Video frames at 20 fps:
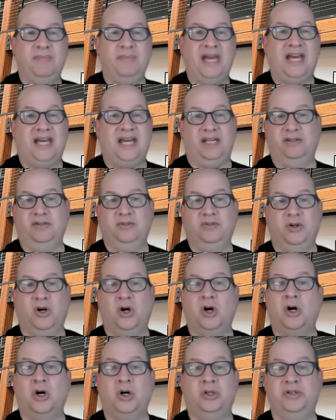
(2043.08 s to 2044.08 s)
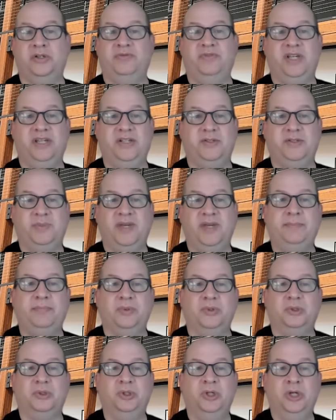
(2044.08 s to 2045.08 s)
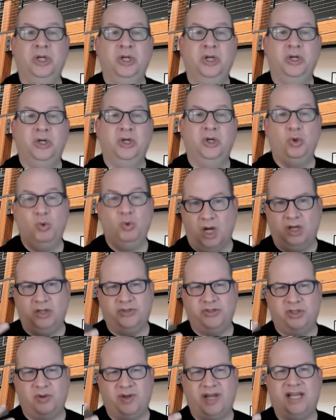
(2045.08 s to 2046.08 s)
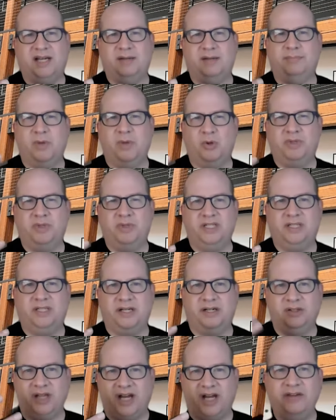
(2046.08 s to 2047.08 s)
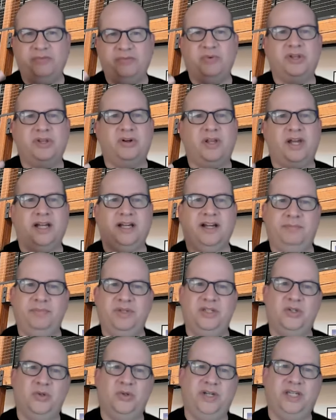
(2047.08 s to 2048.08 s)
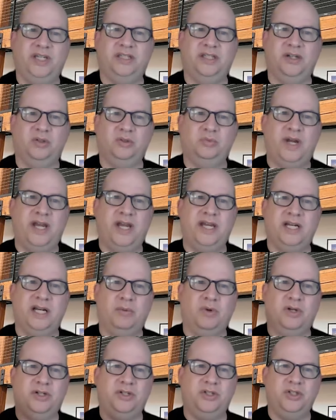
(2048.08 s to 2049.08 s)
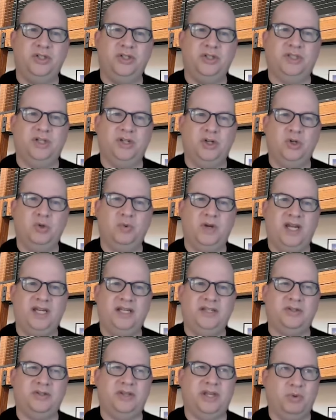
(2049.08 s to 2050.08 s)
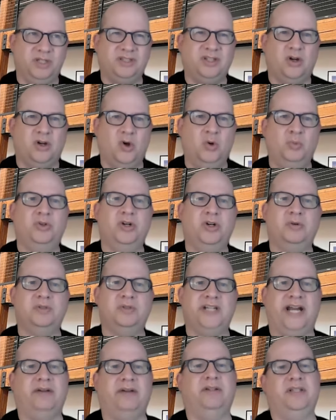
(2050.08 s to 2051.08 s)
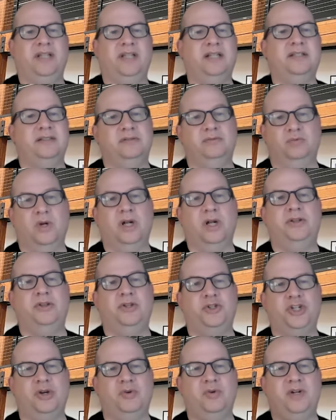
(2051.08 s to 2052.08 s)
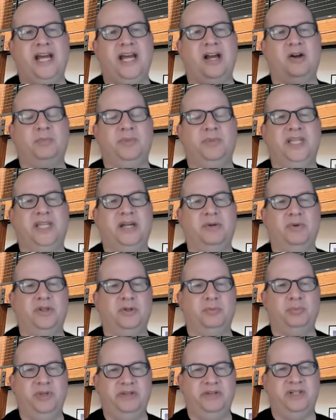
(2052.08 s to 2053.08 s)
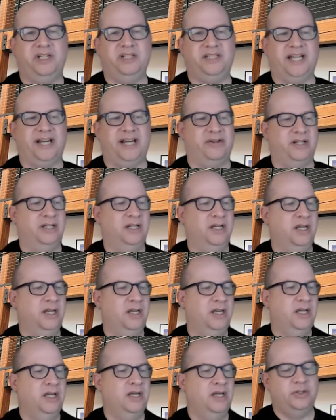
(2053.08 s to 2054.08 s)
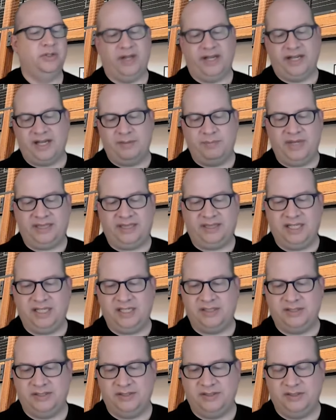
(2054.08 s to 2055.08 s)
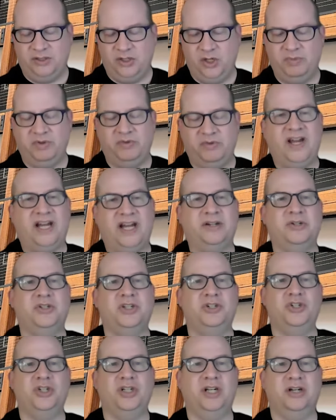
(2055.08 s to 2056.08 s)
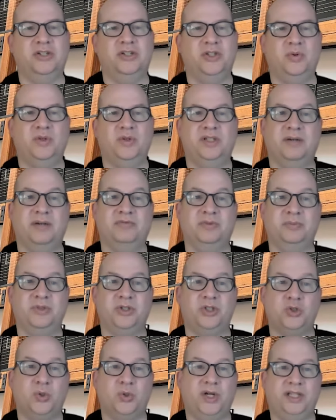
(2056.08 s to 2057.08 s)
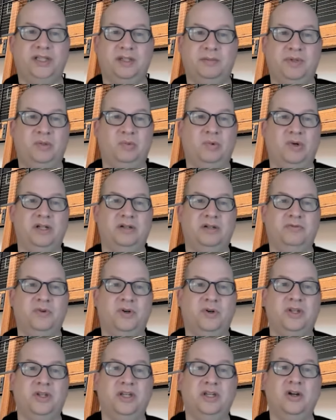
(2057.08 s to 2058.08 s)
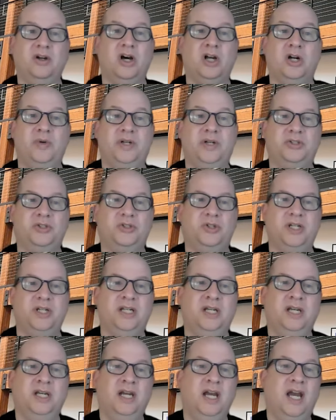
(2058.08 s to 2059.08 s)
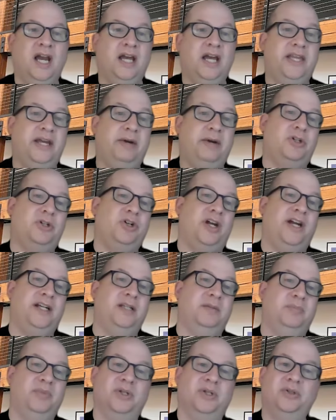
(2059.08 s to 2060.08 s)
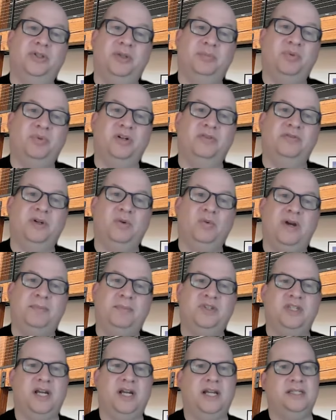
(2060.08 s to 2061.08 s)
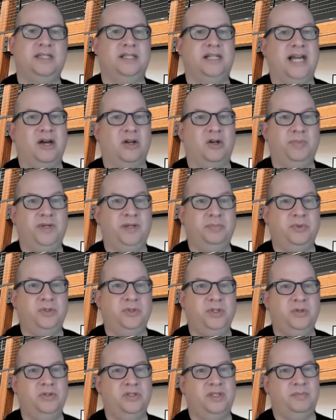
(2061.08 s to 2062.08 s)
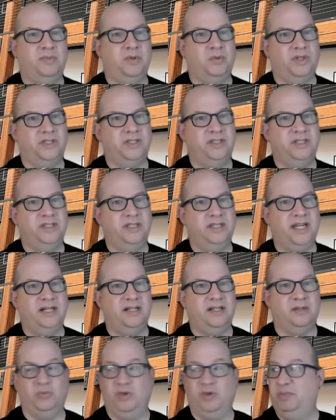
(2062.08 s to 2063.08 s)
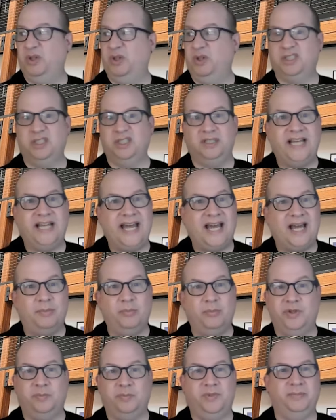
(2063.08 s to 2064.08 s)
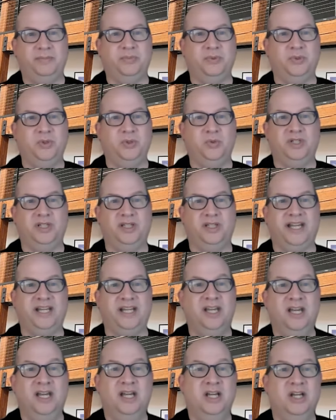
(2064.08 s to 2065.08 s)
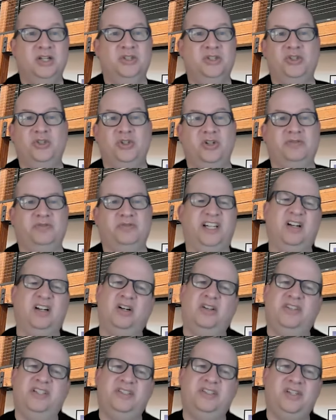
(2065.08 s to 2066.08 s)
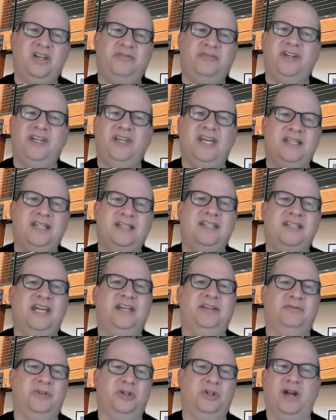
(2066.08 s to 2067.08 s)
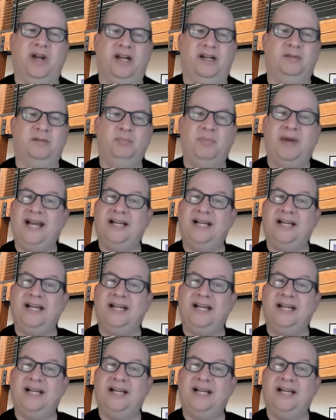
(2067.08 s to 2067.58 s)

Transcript: I met all of these people who also had a moment in their life where they're like, I've been doing it the old way and I want to do it the new way. So they weren't the homegrown talent as running the show now, but they were the pivoting talent. So like I met these human factors engineers who had come from Detroit. They've been working for the auto industry. And they were trying to build the perfect websites and how do people use them and what's the data. We built a lab with people who could like surf, like all this stuff, again, taken for granted.